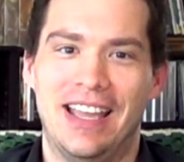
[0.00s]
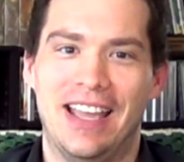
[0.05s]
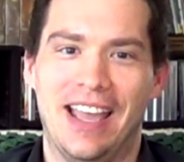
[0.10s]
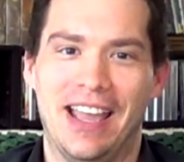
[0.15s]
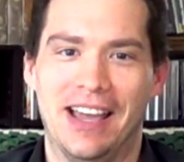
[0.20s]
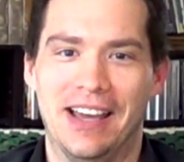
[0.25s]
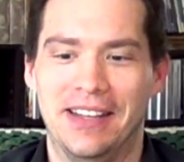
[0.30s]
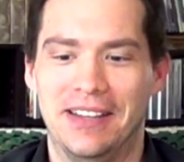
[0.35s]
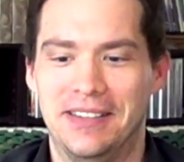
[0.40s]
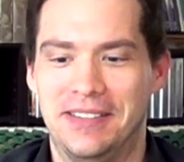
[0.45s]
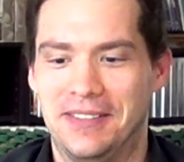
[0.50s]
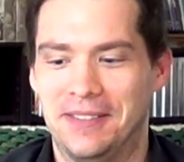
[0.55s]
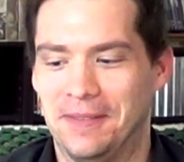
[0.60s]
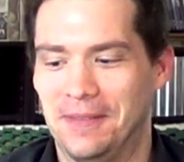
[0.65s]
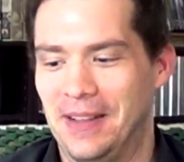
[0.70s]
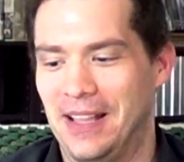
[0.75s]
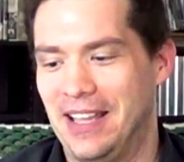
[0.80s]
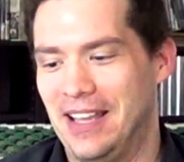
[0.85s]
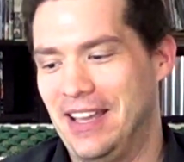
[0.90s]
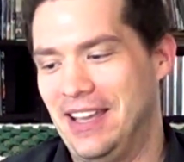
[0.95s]
And
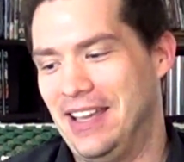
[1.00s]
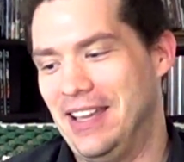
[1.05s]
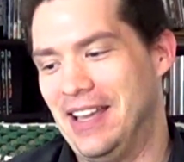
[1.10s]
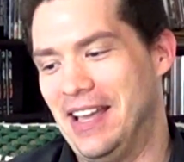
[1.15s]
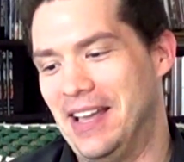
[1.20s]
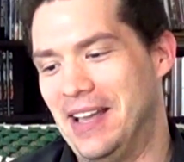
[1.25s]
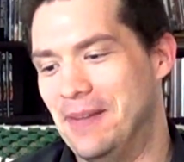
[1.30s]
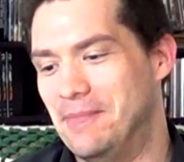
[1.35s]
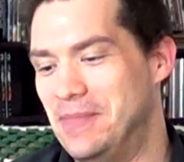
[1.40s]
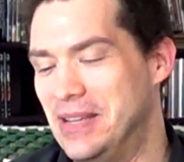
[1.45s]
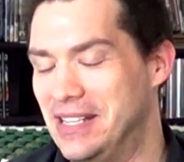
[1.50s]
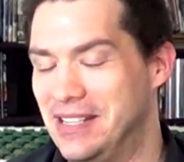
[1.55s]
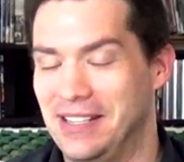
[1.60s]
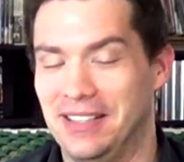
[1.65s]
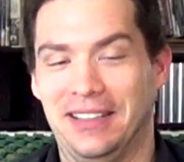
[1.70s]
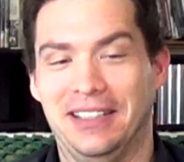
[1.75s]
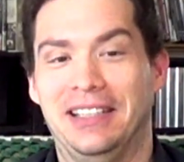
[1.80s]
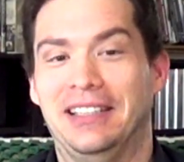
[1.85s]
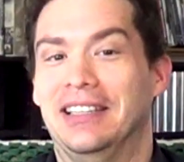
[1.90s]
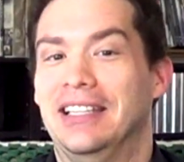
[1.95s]

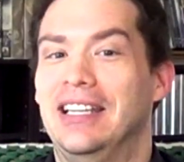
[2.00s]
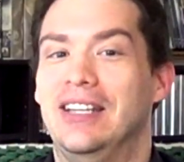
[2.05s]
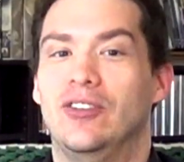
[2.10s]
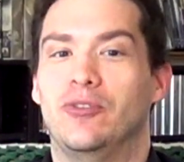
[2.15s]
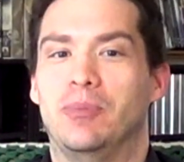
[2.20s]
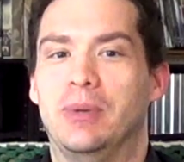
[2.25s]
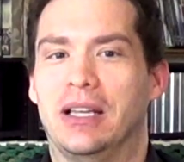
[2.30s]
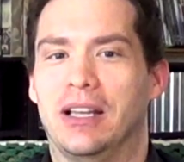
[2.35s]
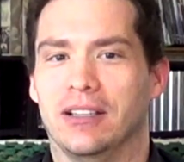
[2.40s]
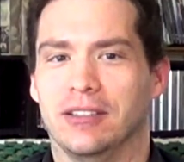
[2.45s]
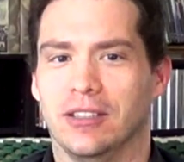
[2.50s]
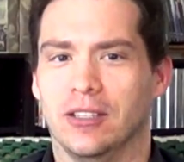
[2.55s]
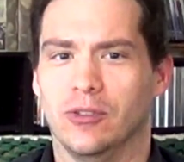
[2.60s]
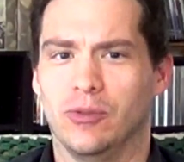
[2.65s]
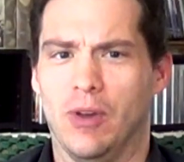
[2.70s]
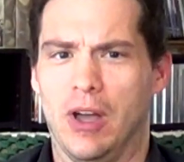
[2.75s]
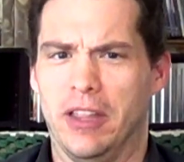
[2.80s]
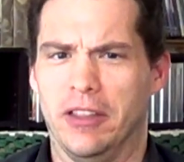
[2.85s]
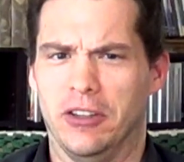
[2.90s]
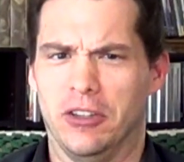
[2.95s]
immediately leaves because
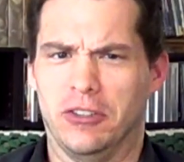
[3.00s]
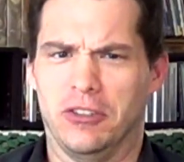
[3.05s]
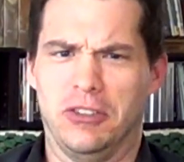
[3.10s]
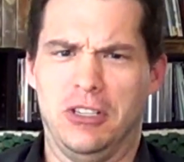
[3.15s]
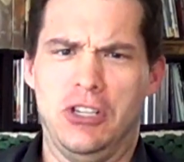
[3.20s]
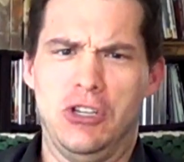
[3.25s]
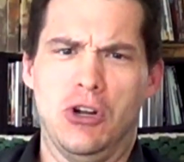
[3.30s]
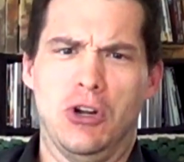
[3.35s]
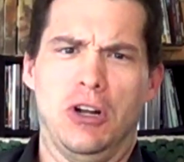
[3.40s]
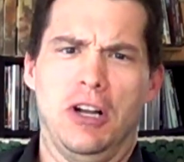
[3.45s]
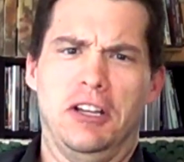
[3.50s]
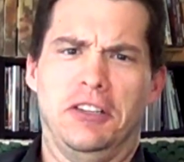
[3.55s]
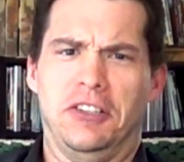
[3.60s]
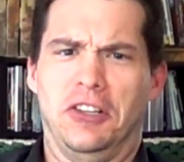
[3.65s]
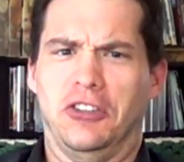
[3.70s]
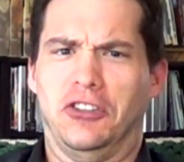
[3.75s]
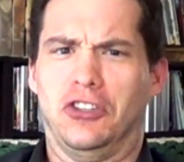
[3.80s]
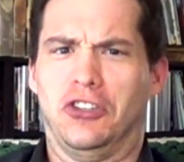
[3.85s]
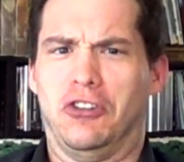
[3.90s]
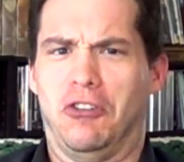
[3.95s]
his father's, You're a
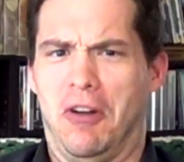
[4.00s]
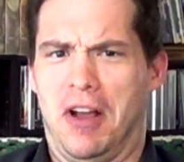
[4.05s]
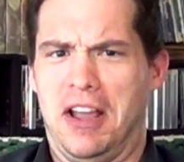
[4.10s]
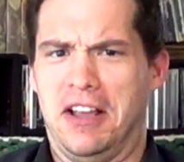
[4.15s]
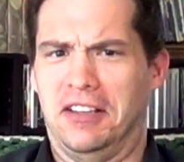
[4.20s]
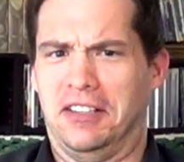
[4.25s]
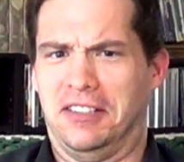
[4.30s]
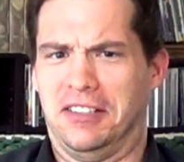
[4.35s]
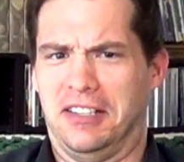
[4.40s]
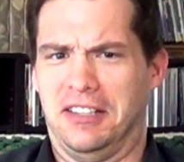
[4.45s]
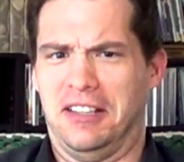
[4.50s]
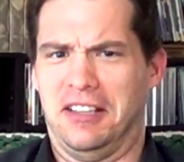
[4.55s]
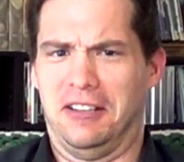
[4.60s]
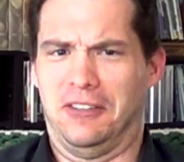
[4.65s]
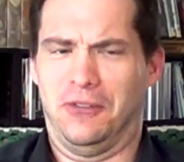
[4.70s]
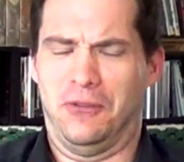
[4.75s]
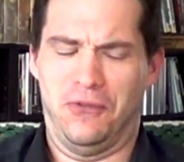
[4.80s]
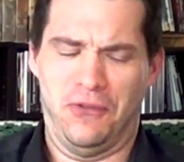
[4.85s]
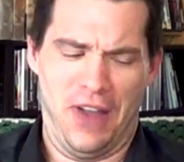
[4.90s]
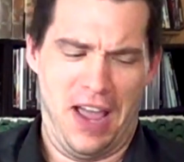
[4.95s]
disgrace to
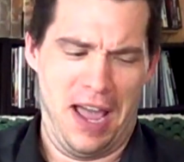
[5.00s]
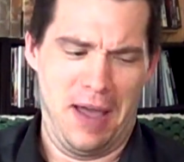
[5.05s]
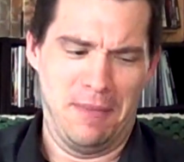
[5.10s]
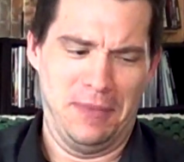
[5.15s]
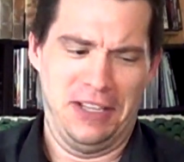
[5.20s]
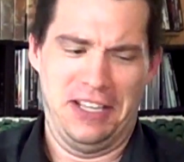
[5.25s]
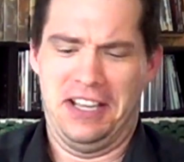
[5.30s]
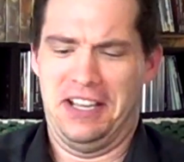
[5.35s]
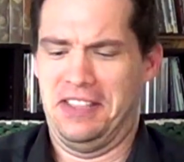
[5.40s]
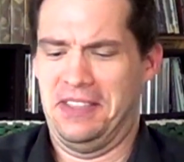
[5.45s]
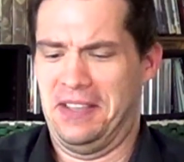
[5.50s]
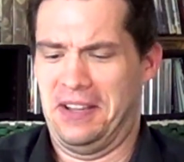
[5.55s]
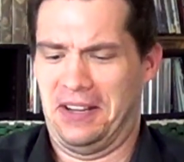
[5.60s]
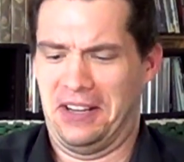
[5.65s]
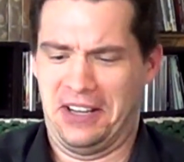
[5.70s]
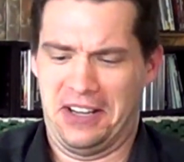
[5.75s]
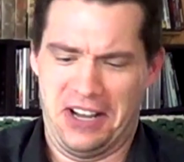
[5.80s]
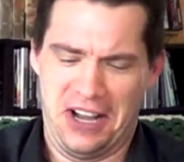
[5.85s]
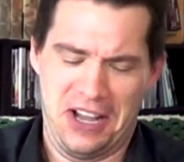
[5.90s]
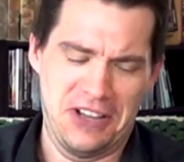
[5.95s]
this family and the
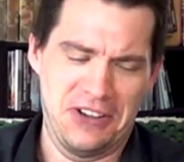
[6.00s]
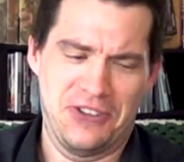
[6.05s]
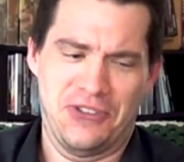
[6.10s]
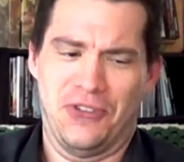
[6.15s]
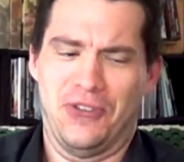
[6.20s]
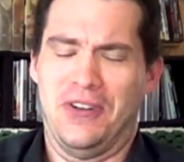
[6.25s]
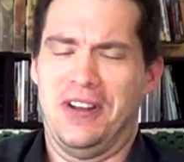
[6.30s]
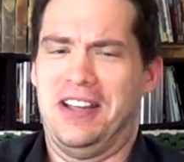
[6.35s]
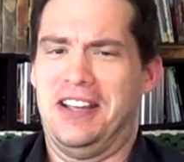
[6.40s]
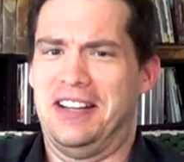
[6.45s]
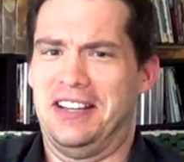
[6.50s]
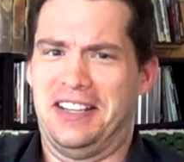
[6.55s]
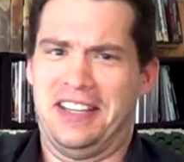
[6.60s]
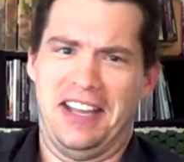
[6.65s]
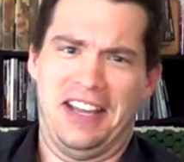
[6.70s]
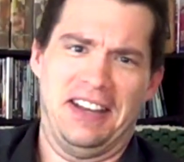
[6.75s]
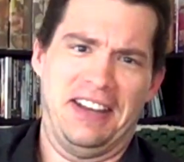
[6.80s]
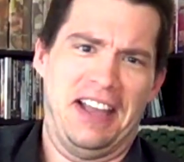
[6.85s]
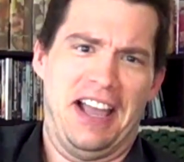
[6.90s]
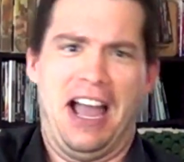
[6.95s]
country.
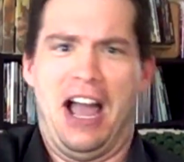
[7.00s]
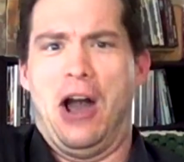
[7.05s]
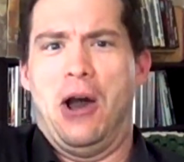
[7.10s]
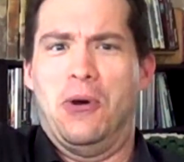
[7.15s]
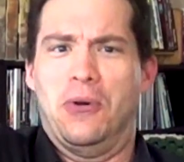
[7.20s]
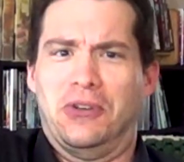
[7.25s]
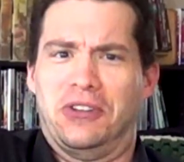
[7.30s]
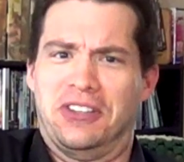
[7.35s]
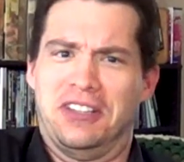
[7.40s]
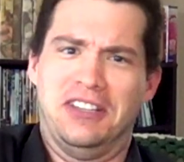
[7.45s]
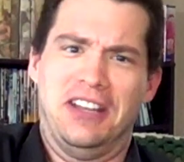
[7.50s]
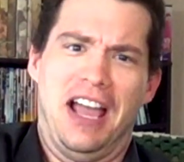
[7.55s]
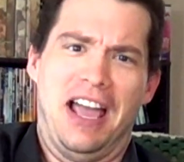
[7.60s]
Get out.